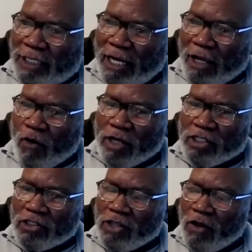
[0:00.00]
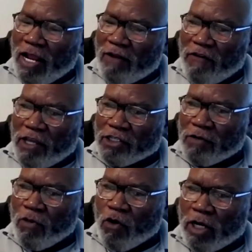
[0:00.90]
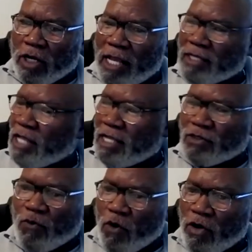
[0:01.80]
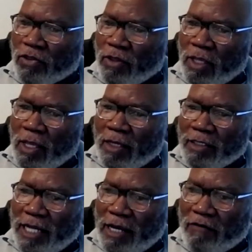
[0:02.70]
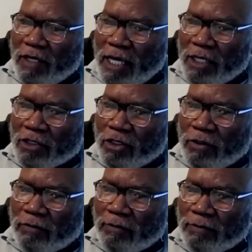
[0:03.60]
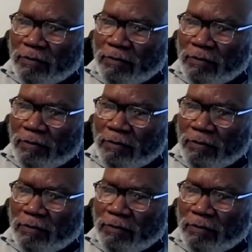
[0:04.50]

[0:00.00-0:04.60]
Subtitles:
Any questions on that vision board? That's worth delving into.